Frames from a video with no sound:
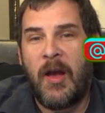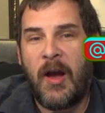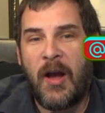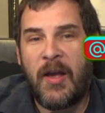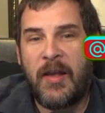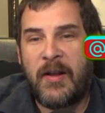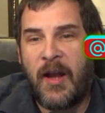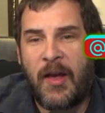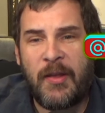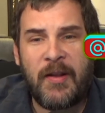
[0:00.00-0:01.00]
It
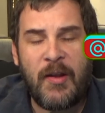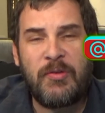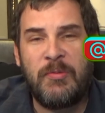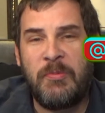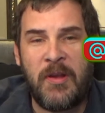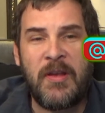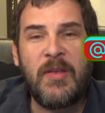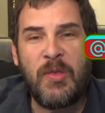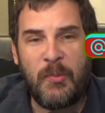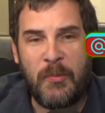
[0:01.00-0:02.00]
kind of gets me
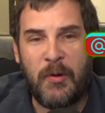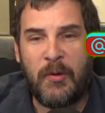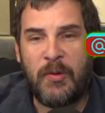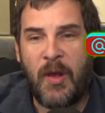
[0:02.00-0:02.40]
in the mood.